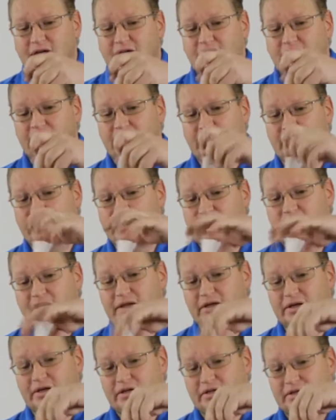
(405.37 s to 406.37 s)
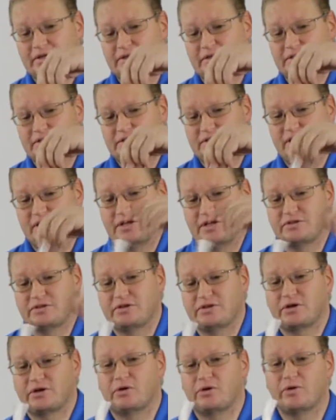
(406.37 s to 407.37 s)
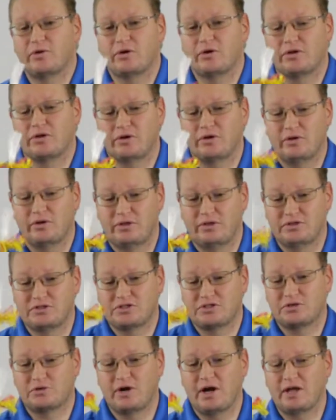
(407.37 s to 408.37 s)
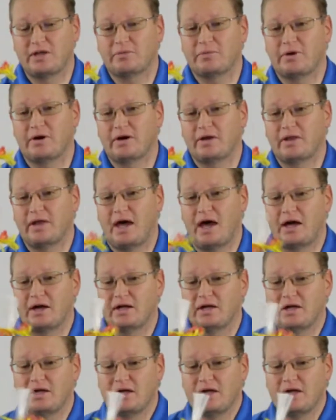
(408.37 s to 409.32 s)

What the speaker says: the center, the core, the strength part of that.